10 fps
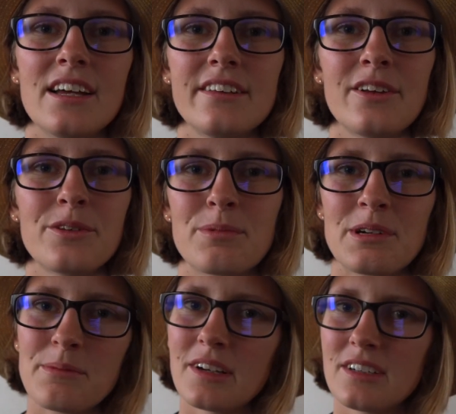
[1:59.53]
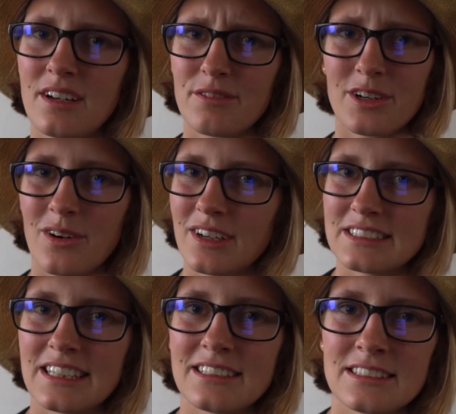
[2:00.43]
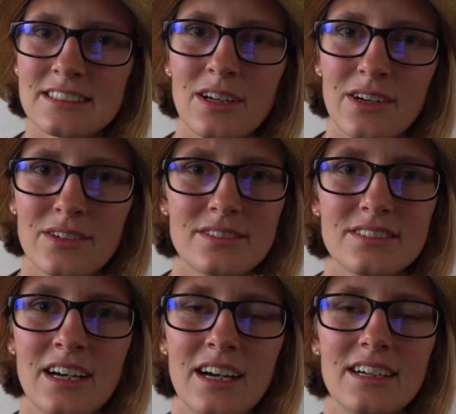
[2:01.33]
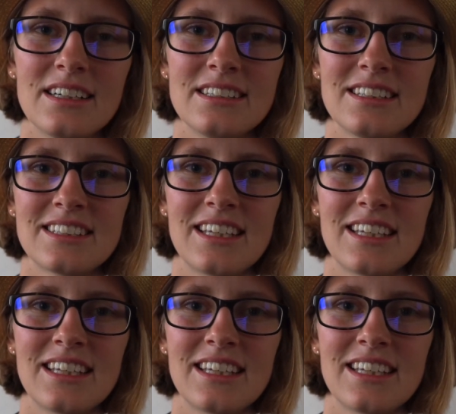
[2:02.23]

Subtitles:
those pretty much never go on sale, so in this